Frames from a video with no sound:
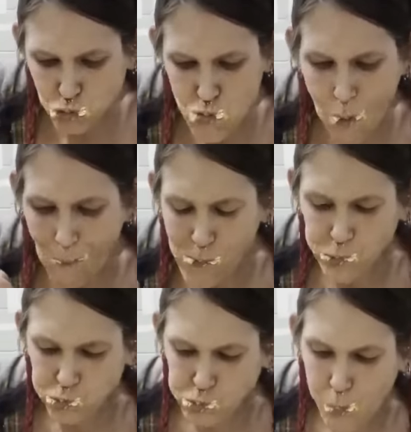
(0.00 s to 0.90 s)
Oh, yeah,
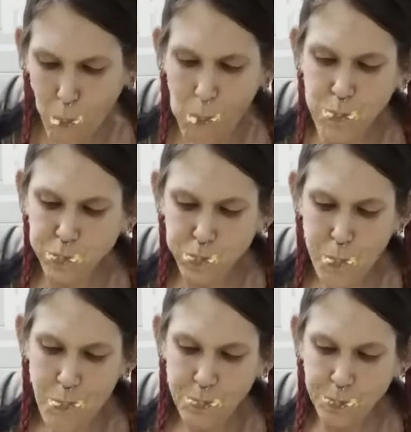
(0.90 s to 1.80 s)
she's going to win for sure.
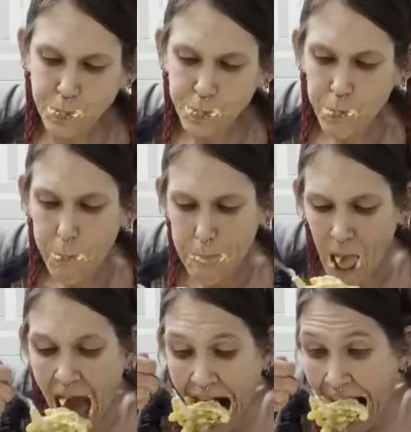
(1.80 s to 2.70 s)
Uh, this is her
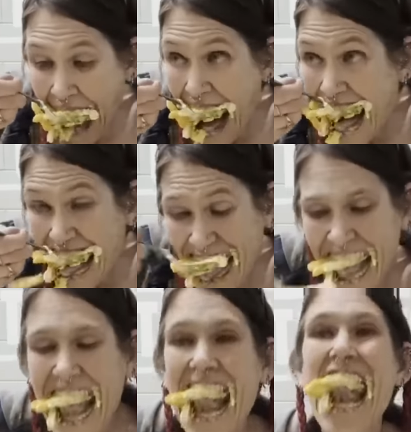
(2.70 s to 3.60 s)
thing.
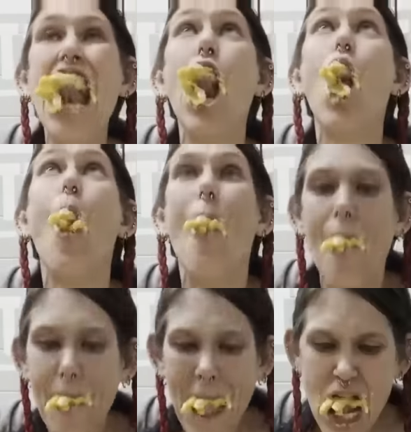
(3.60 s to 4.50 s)
She didn't come
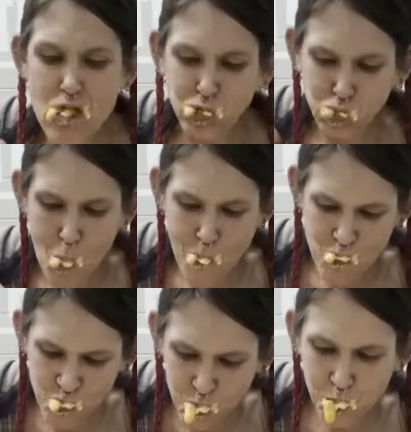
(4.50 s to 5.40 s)
here from ten hours away
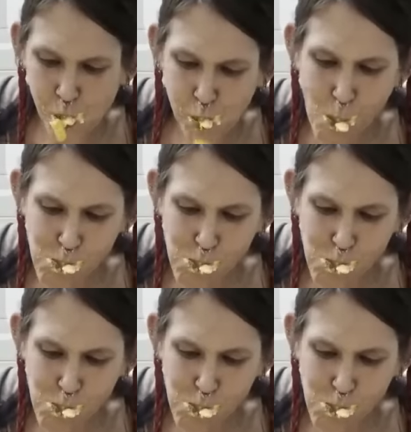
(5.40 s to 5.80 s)
to lose.